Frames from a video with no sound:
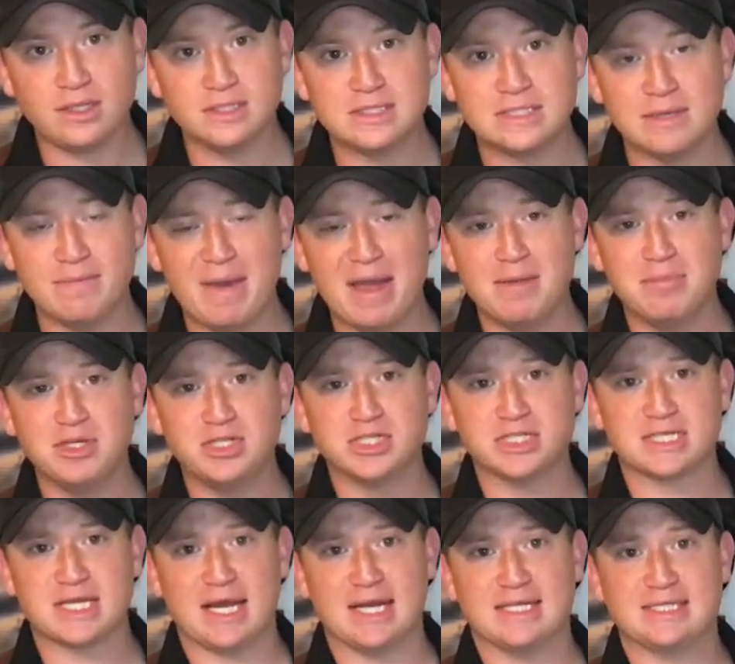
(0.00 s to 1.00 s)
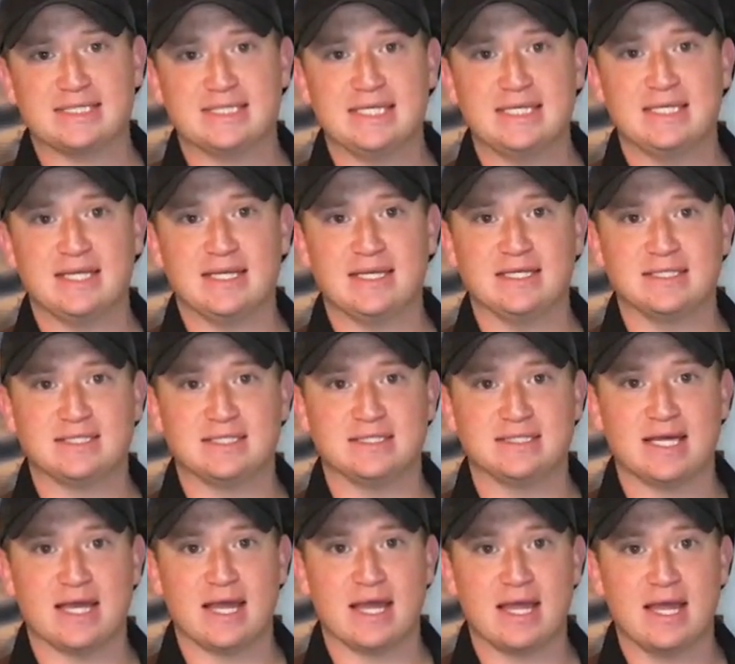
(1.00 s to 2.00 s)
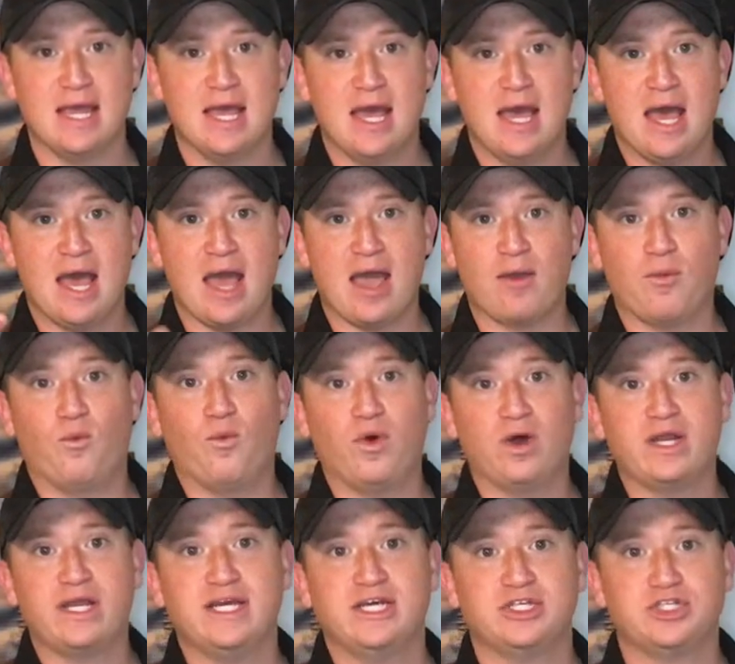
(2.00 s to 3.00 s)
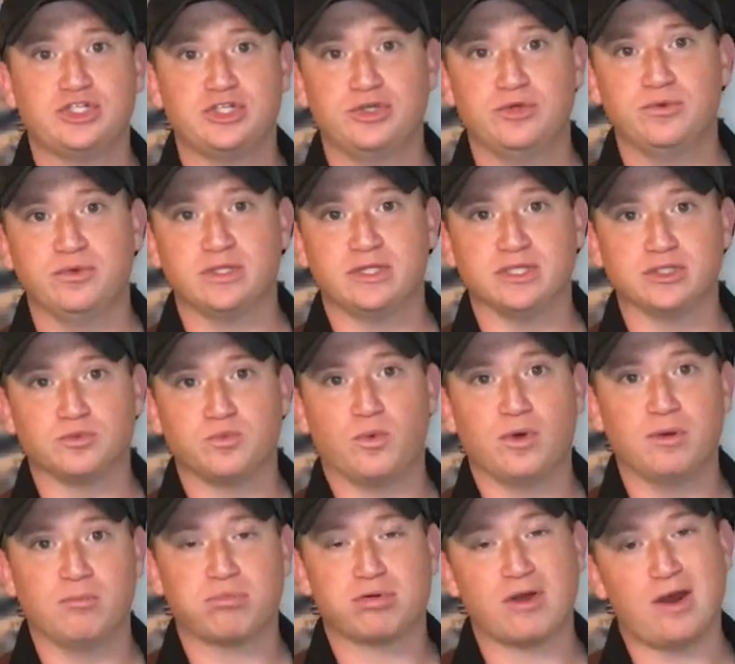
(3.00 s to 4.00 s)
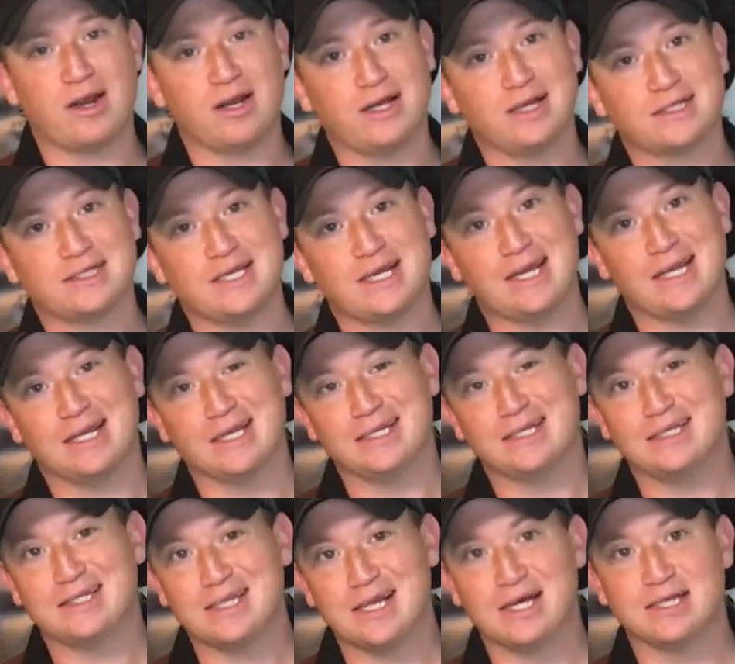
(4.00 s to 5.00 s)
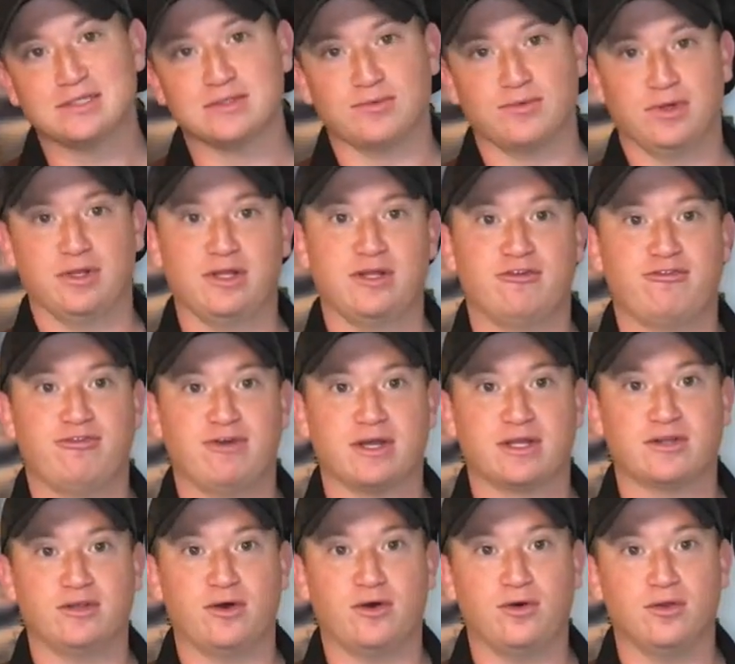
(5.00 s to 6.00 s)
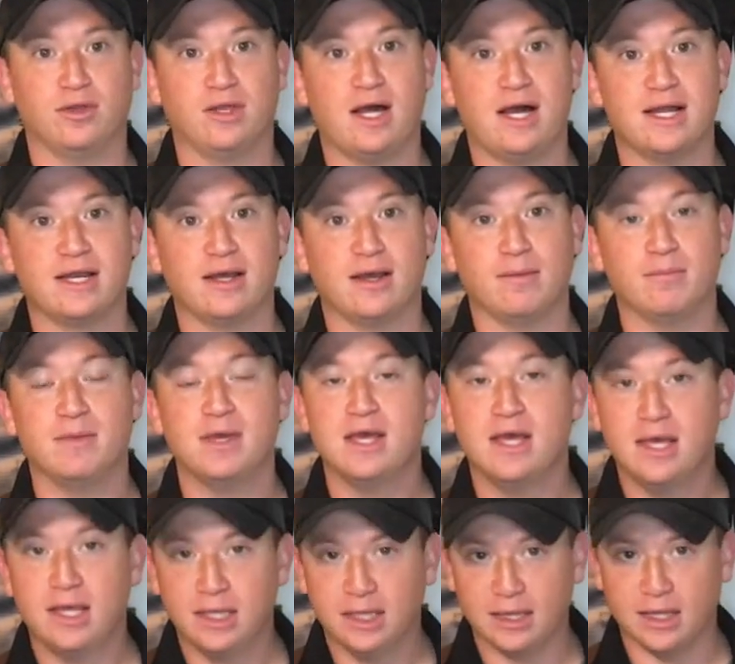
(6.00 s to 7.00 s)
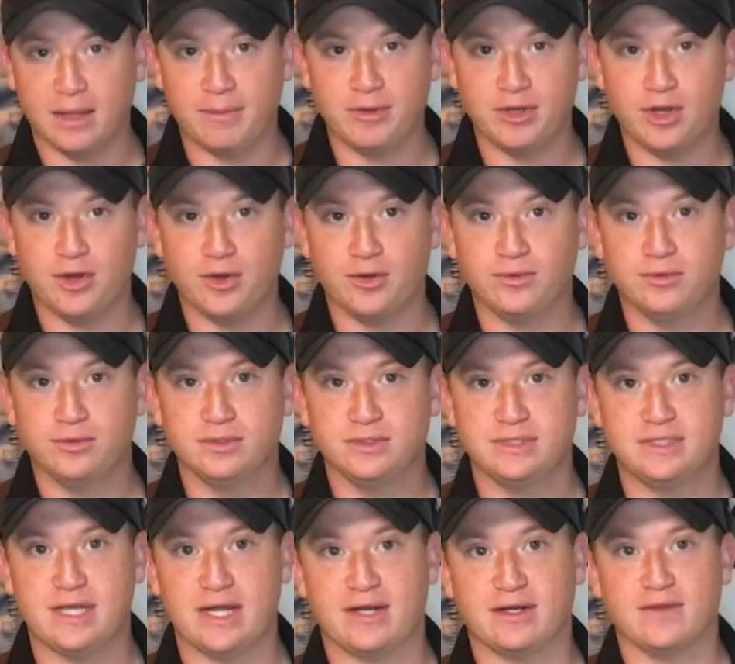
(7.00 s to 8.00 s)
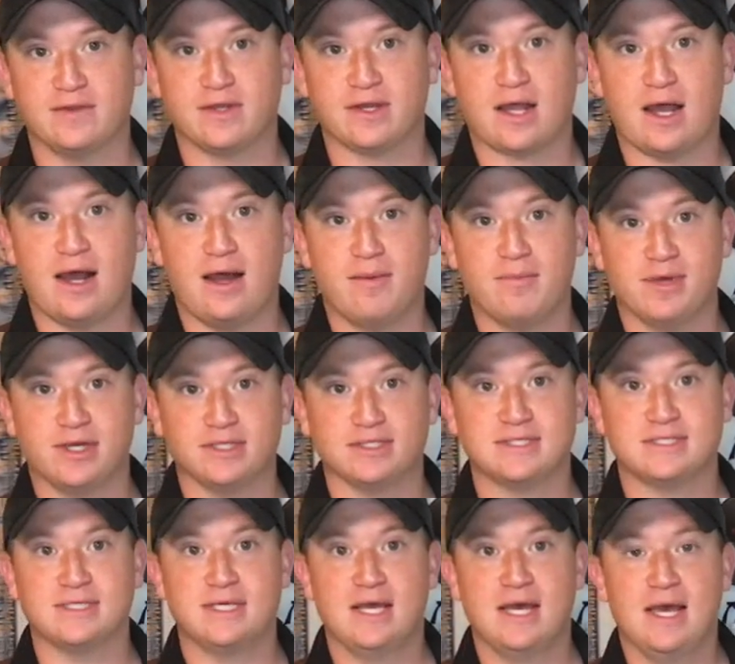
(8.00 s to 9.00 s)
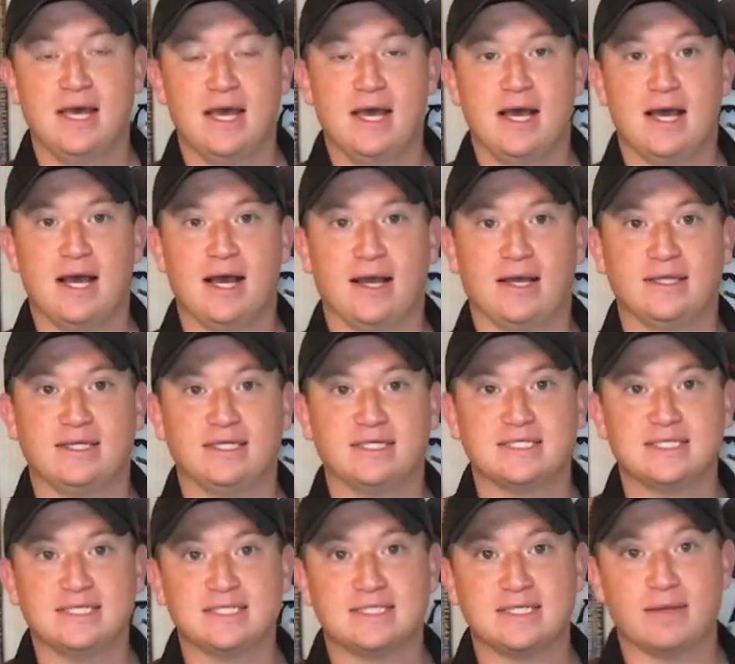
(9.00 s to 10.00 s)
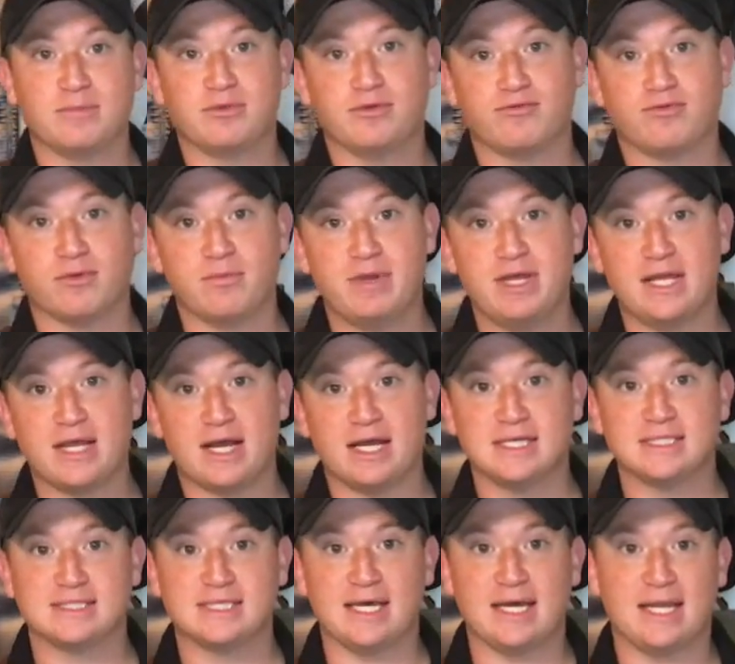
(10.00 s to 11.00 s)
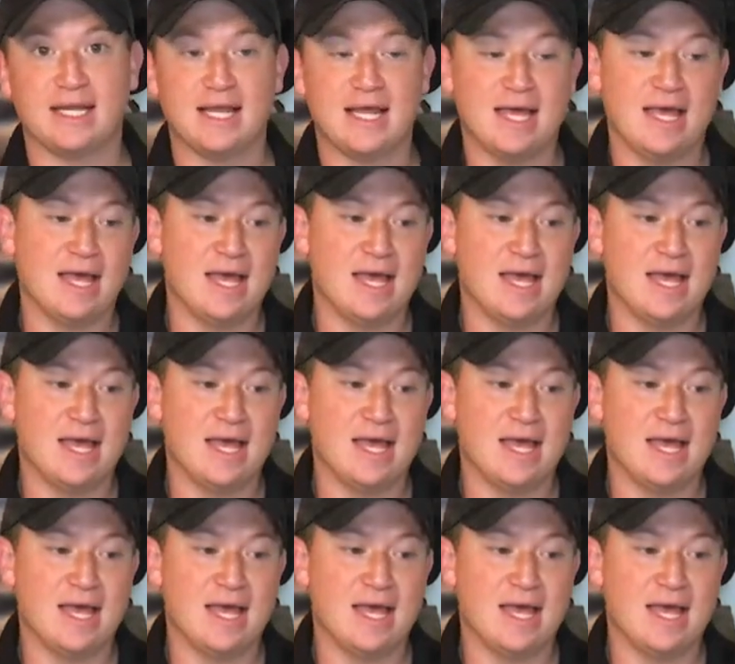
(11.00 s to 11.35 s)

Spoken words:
to maybe just kind of see that this is a one issue with this one product and it doesn't really affect the whole lineup? Let me know down in the comments. This is something for me, guys, that